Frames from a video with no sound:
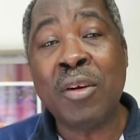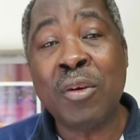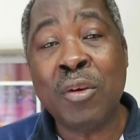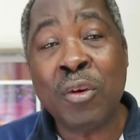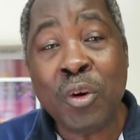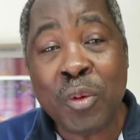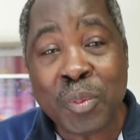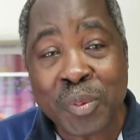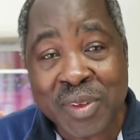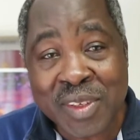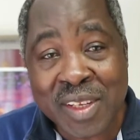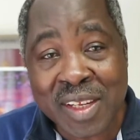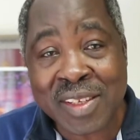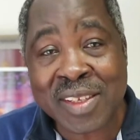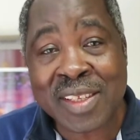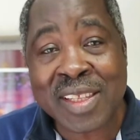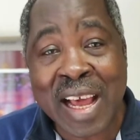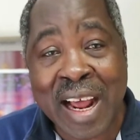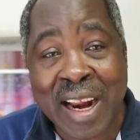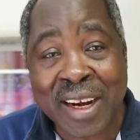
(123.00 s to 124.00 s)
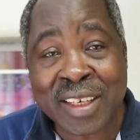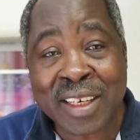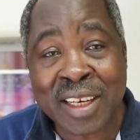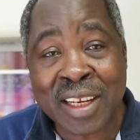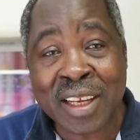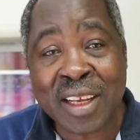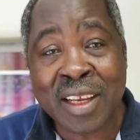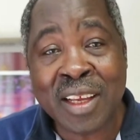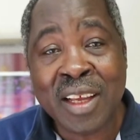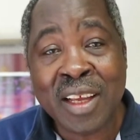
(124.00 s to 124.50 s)
groups
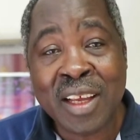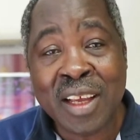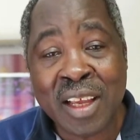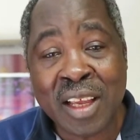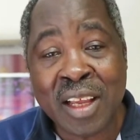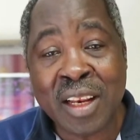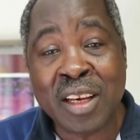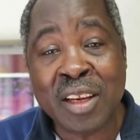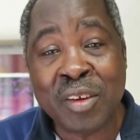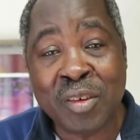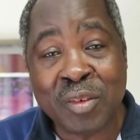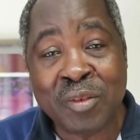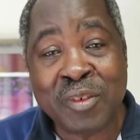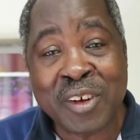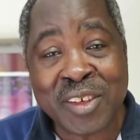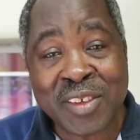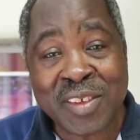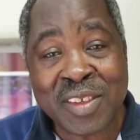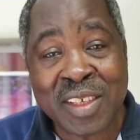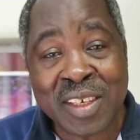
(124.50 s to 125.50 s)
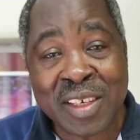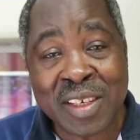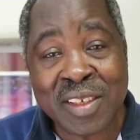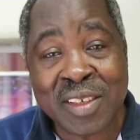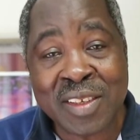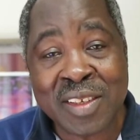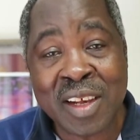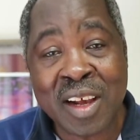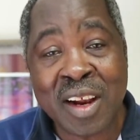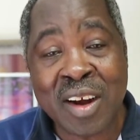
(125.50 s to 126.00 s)
starting in the
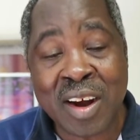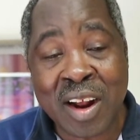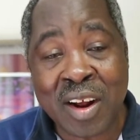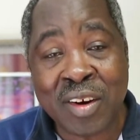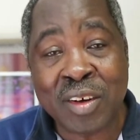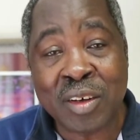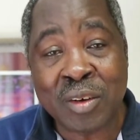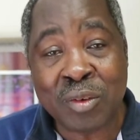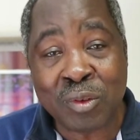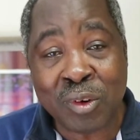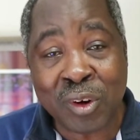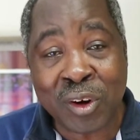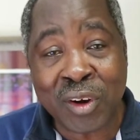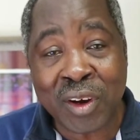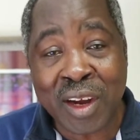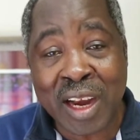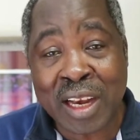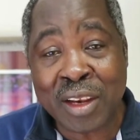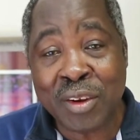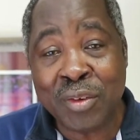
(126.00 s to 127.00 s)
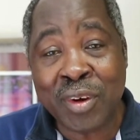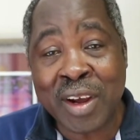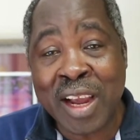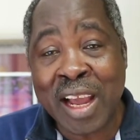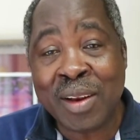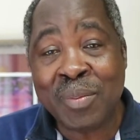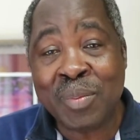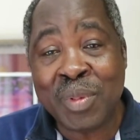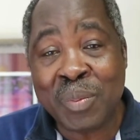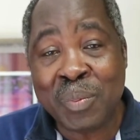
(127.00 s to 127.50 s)
universities around the world. And you
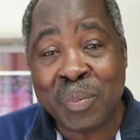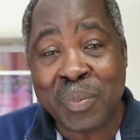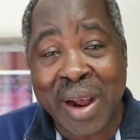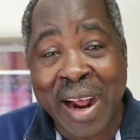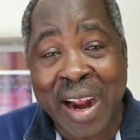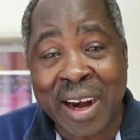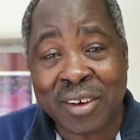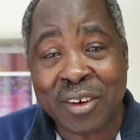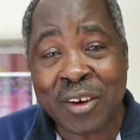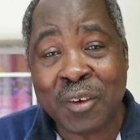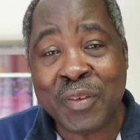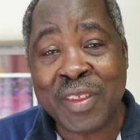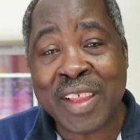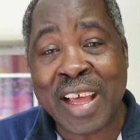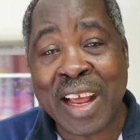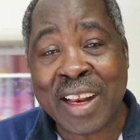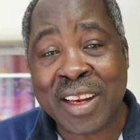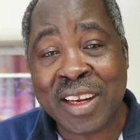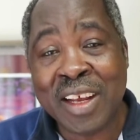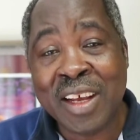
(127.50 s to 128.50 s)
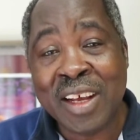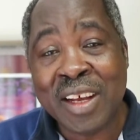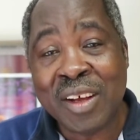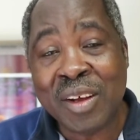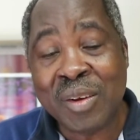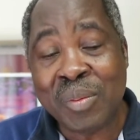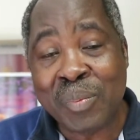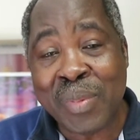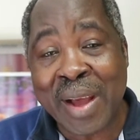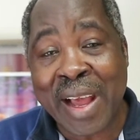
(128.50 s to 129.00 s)
can be part of that
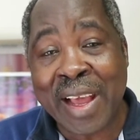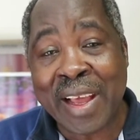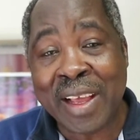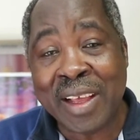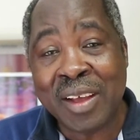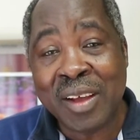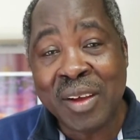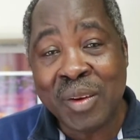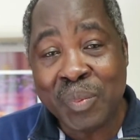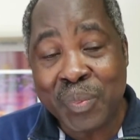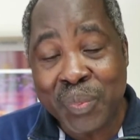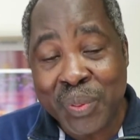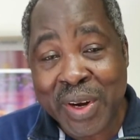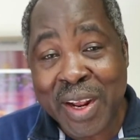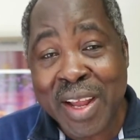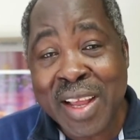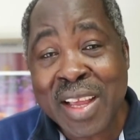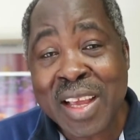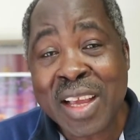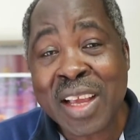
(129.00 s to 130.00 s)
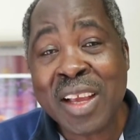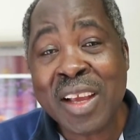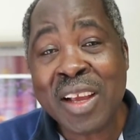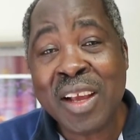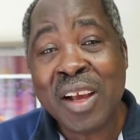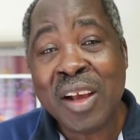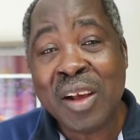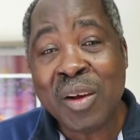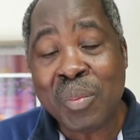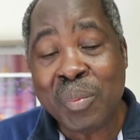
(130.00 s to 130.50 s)
by
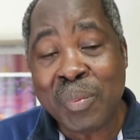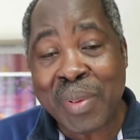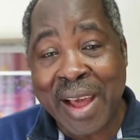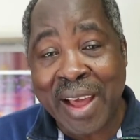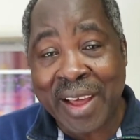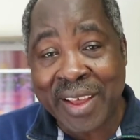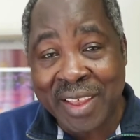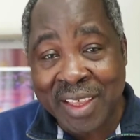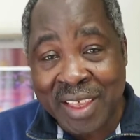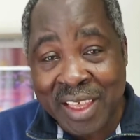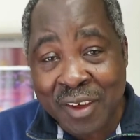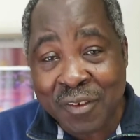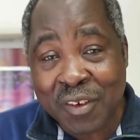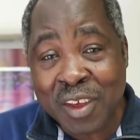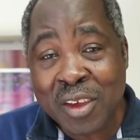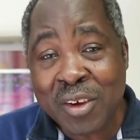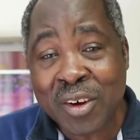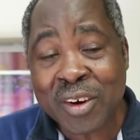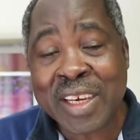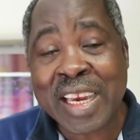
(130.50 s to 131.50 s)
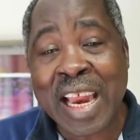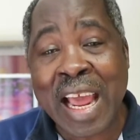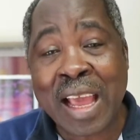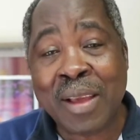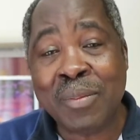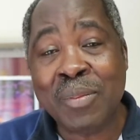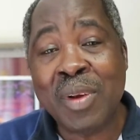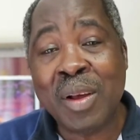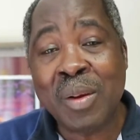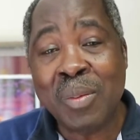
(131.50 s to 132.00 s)
praying, by giving your
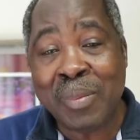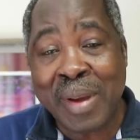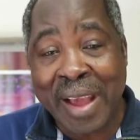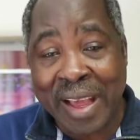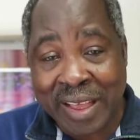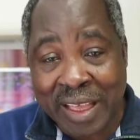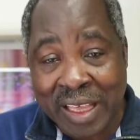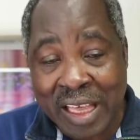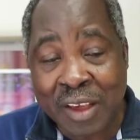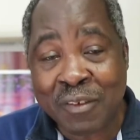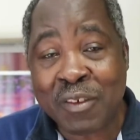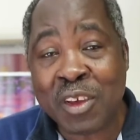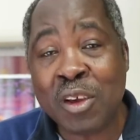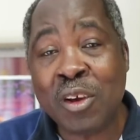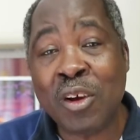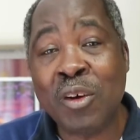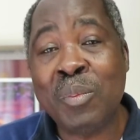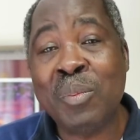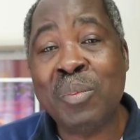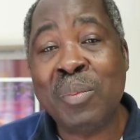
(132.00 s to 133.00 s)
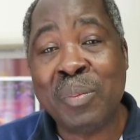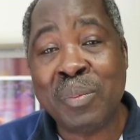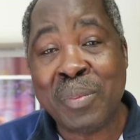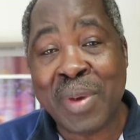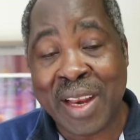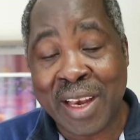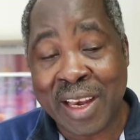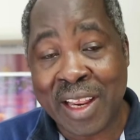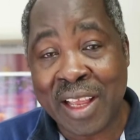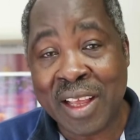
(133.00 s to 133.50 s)
time, by giving your
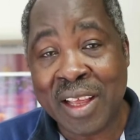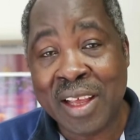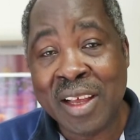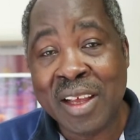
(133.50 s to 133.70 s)
money.